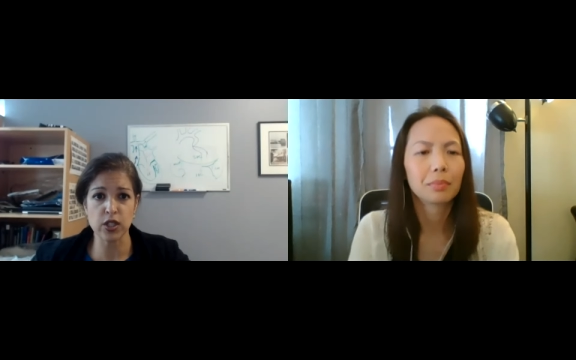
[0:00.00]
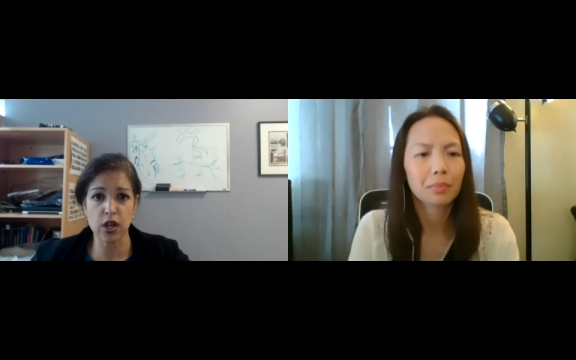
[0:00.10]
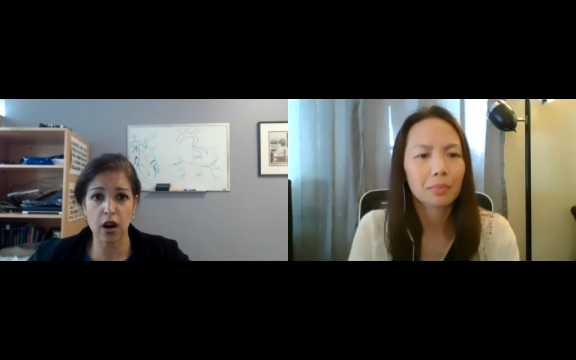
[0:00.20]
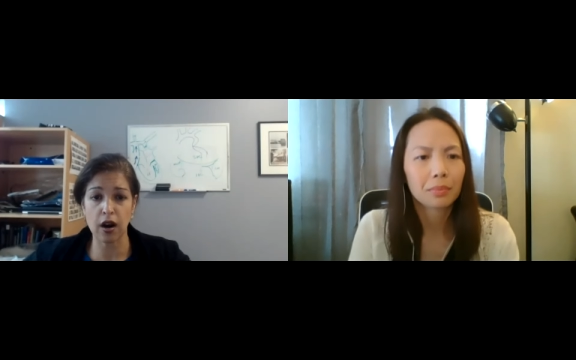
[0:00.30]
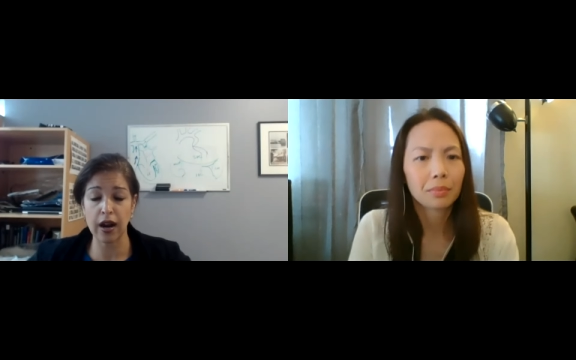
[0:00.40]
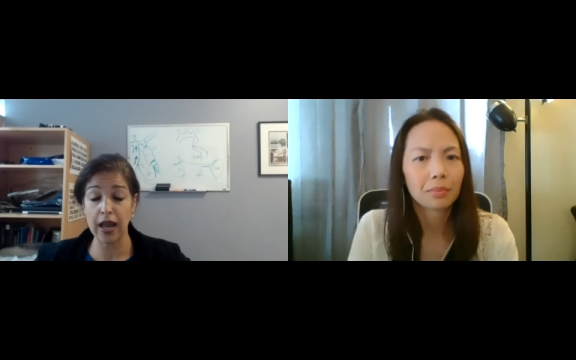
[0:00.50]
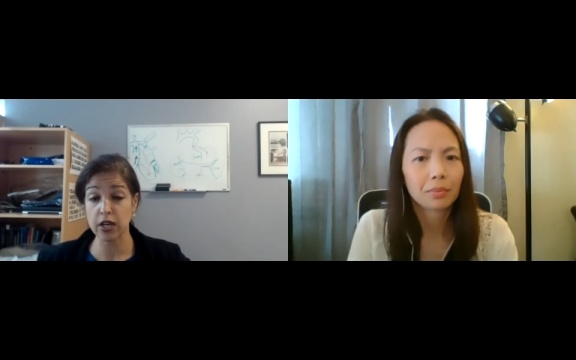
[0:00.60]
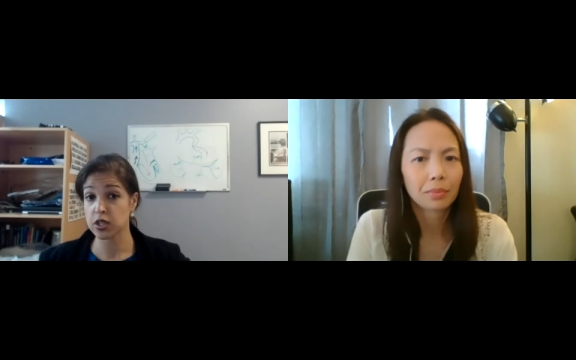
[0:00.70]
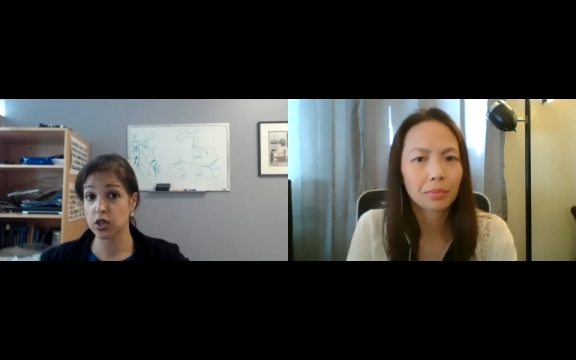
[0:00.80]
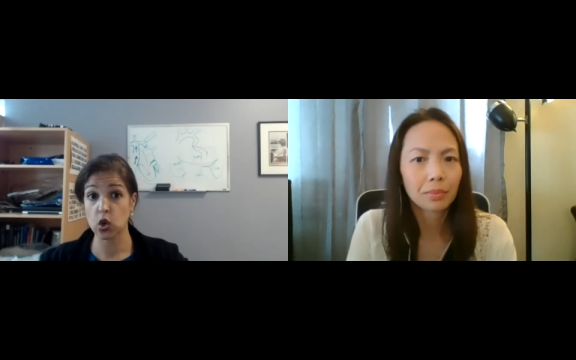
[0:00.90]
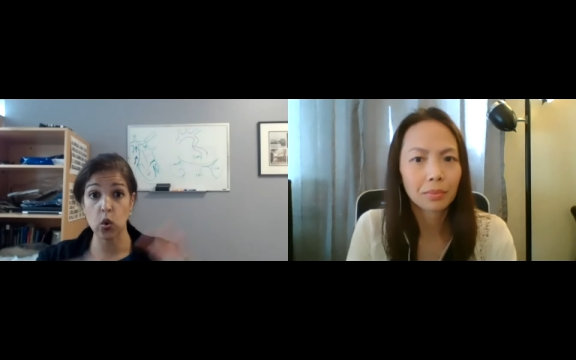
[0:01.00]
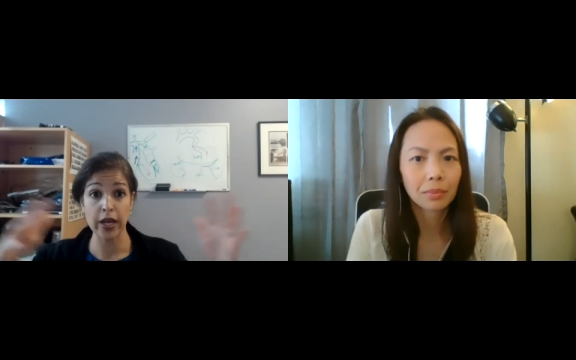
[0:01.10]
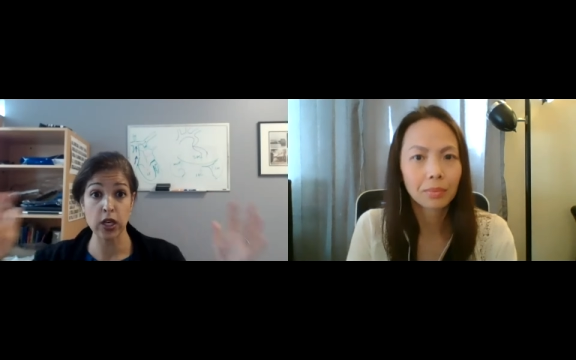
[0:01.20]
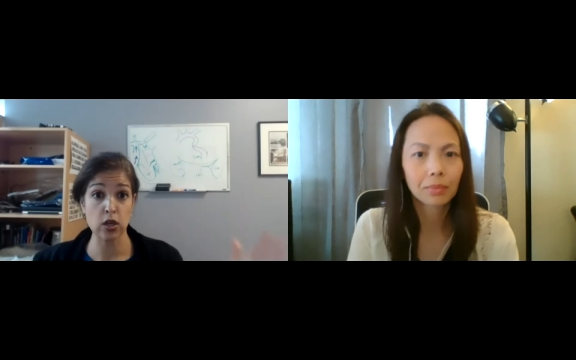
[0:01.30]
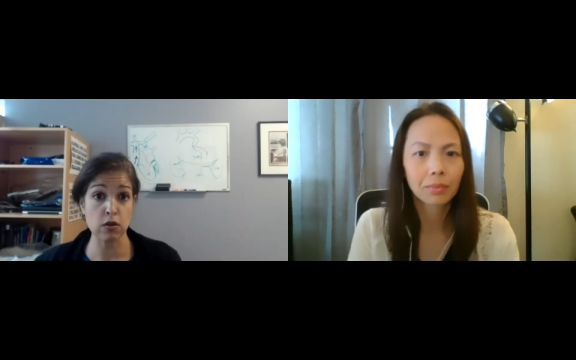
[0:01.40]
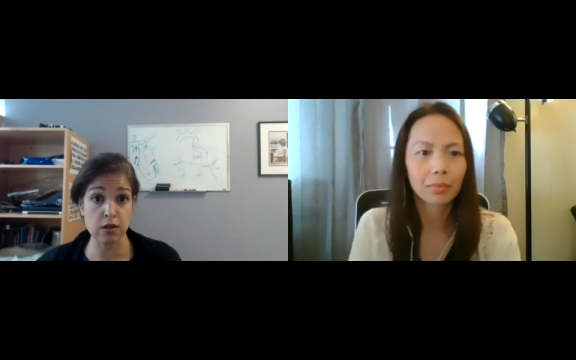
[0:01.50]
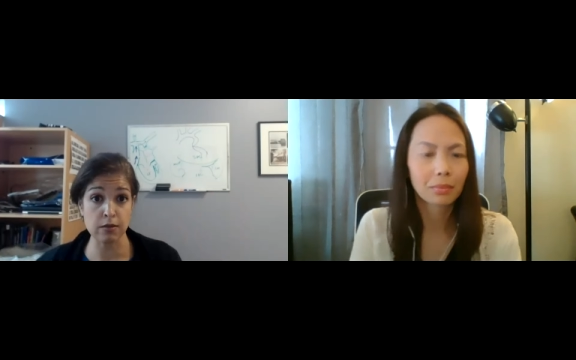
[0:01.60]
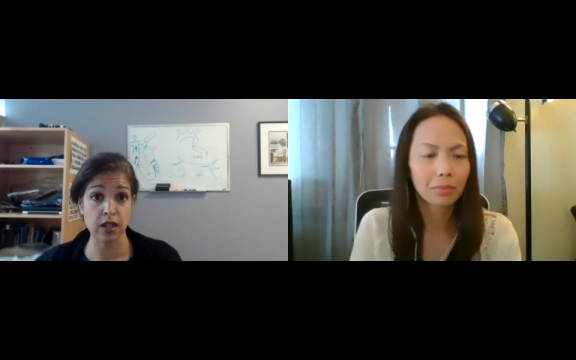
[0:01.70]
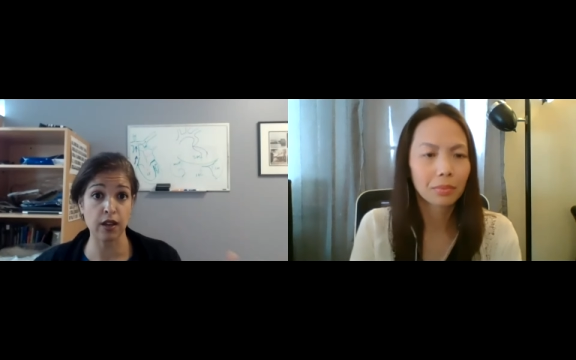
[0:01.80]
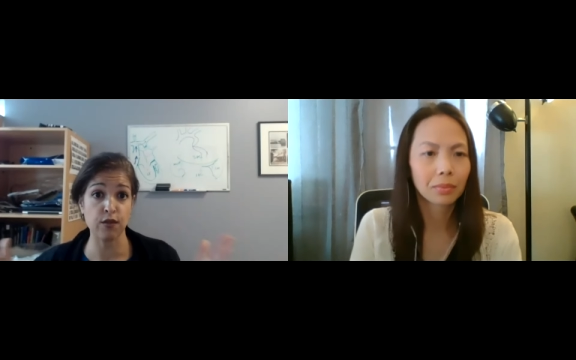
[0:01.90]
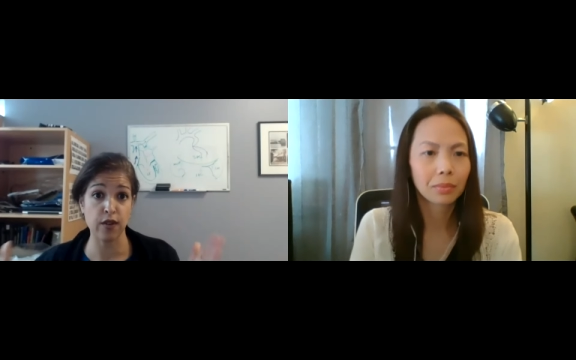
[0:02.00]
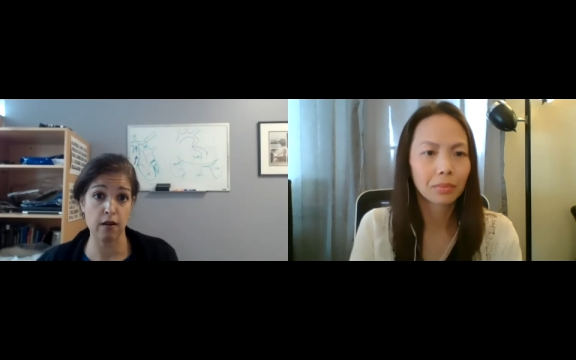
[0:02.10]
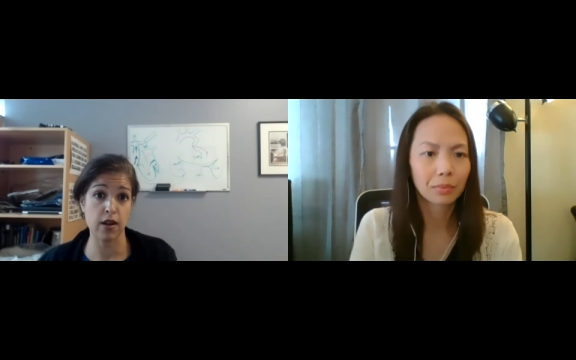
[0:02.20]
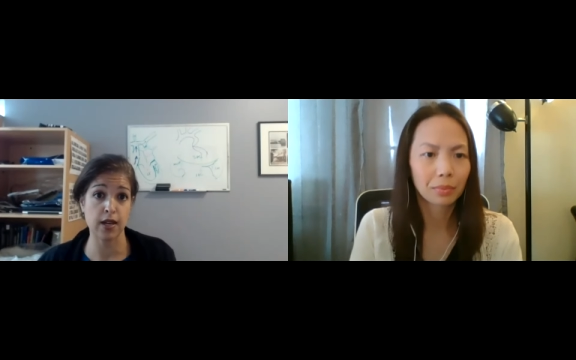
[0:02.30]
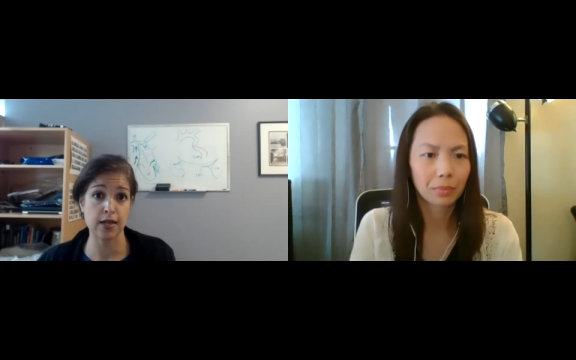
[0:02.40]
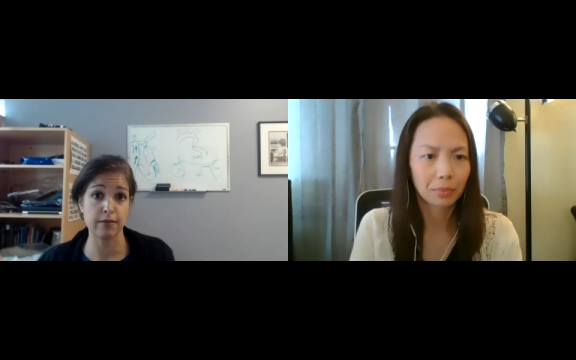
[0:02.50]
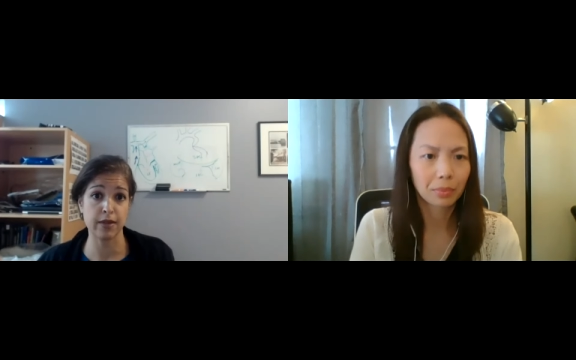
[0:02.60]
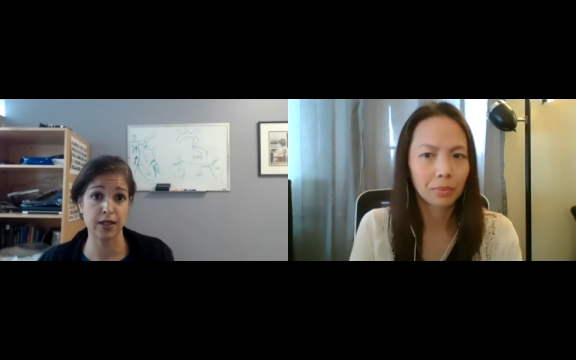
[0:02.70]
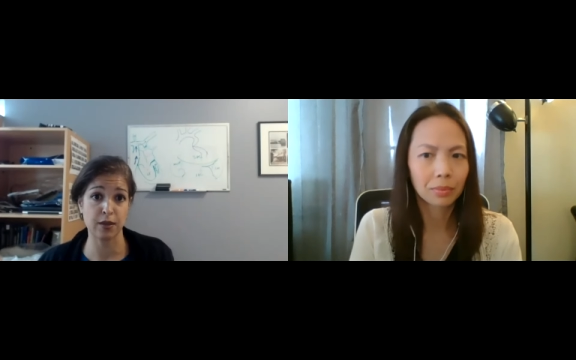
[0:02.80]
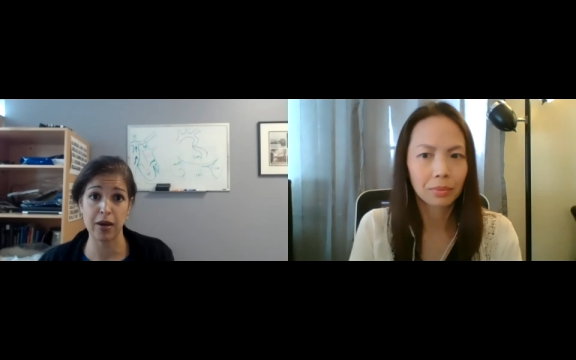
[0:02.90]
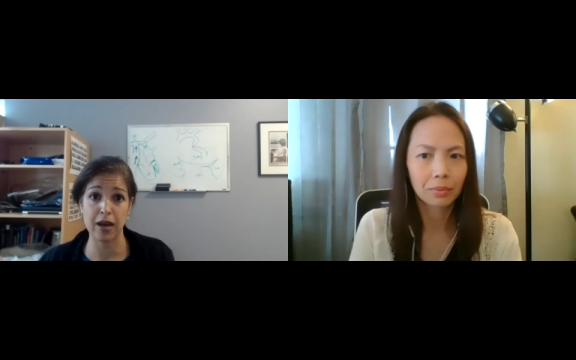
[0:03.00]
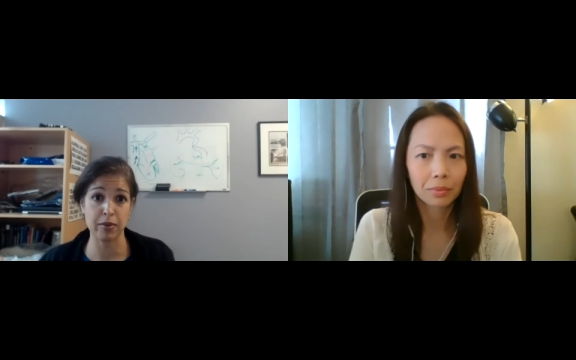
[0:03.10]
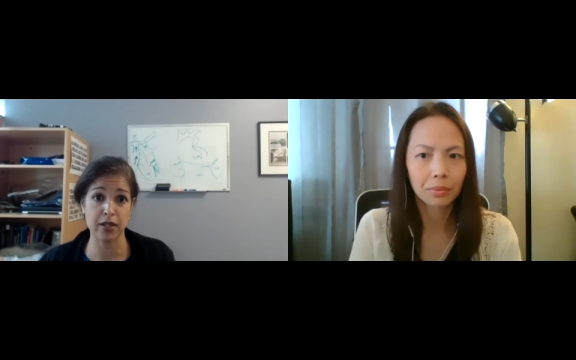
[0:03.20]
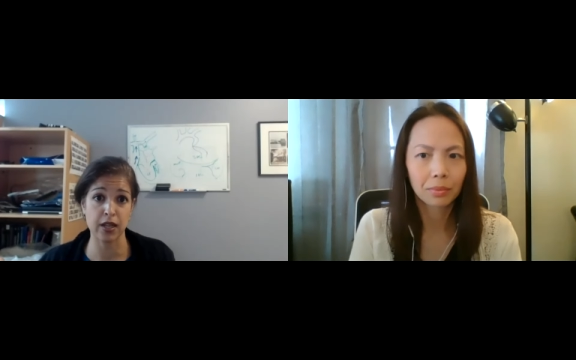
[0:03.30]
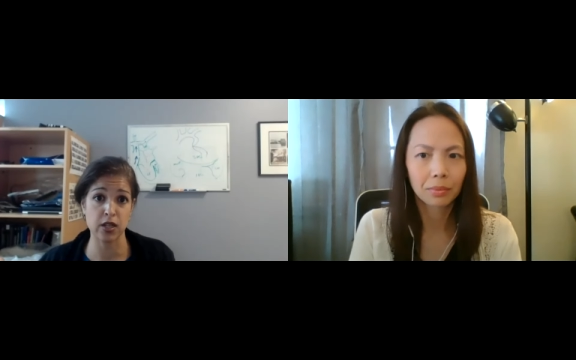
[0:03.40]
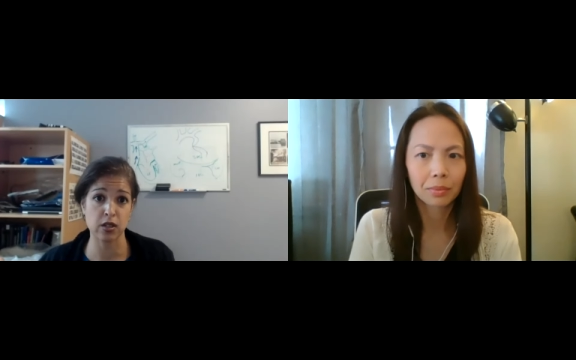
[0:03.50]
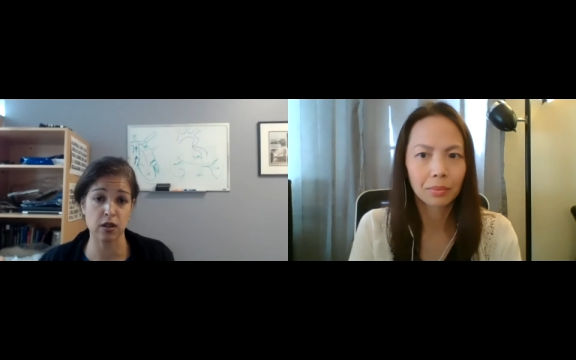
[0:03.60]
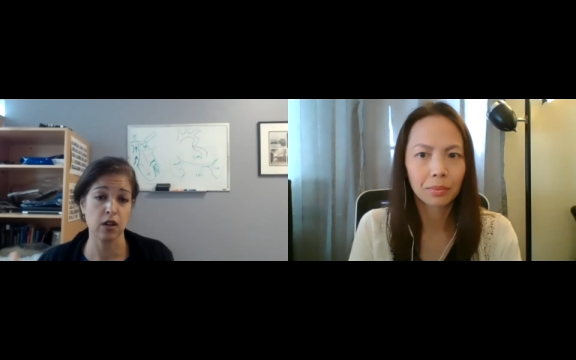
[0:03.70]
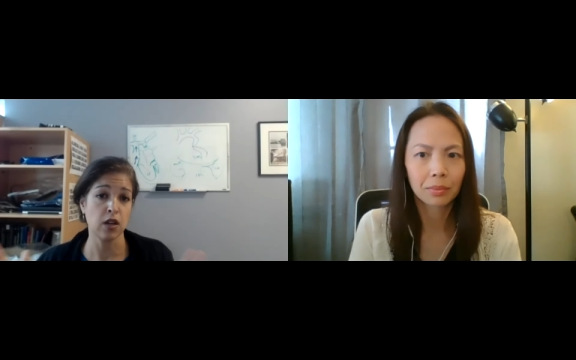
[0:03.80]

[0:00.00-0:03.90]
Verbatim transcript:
Speaker 1: are actually quite normal and very common in the population.